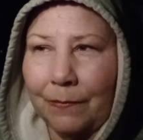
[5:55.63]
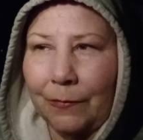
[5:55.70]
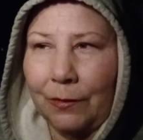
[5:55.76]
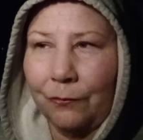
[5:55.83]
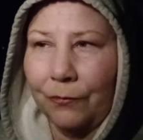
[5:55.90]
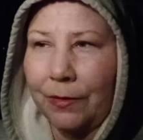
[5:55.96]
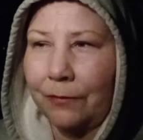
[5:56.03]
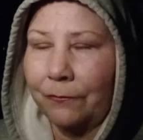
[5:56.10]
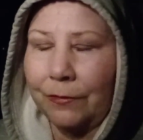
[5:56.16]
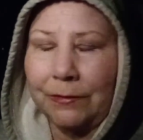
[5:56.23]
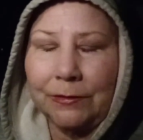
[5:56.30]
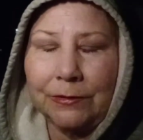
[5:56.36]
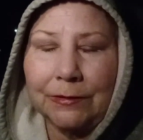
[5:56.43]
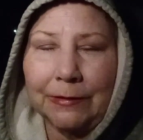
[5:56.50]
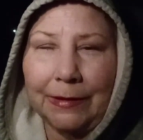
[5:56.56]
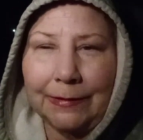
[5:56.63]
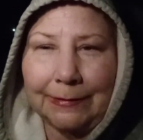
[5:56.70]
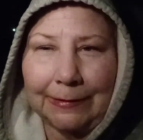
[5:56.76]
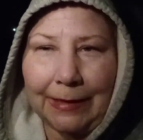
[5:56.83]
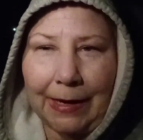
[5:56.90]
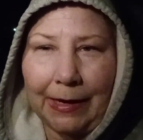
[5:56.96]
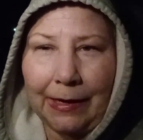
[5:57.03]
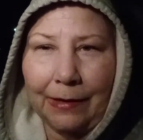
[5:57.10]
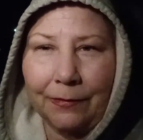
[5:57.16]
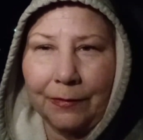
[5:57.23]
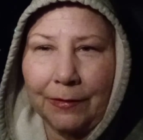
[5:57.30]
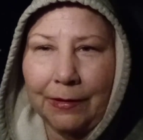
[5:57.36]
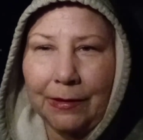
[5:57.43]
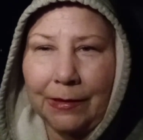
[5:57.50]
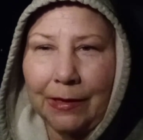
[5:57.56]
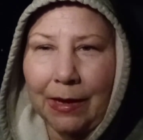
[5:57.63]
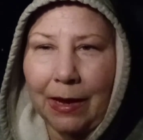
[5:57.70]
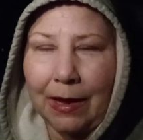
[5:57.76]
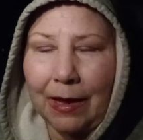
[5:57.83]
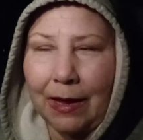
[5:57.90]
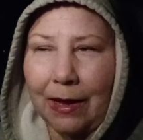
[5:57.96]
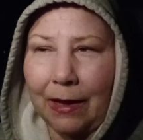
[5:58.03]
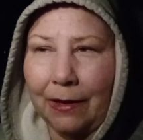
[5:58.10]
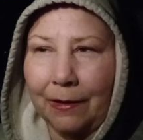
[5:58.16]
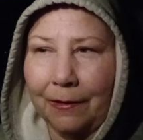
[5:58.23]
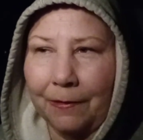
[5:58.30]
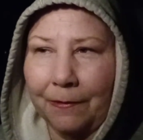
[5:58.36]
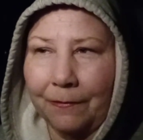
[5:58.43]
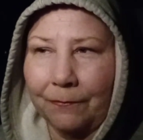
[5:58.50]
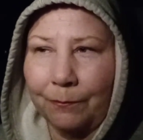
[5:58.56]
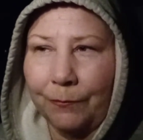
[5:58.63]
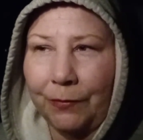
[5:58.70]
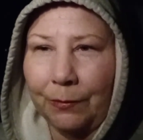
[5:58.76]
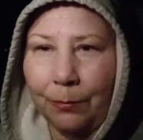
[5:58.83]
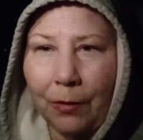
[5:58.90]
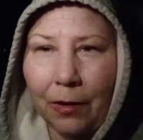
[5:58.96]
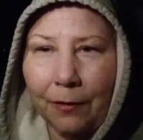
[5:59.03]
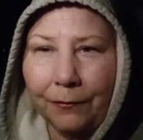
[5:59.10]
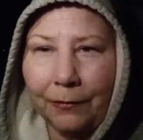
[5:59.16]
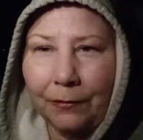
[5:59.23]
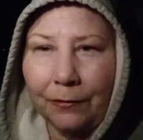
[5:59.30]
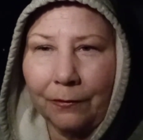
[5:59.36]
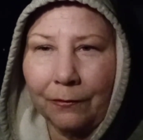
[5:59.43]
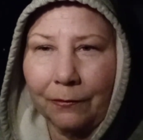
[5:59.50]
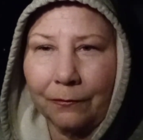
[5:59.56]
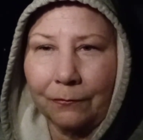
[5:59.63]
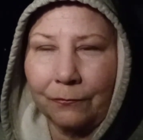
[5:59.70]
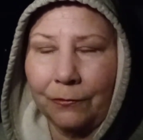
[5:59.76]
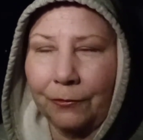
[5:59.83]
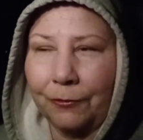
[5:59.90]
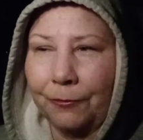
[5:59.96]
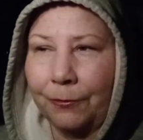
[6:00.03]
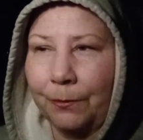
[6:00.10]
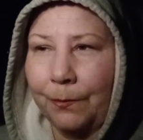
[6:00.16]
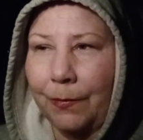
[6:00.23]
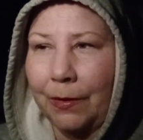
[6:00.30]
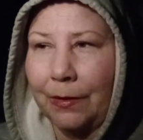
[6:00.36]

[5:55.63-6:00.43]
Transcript: the rent was just insane, and the uh, deposits were.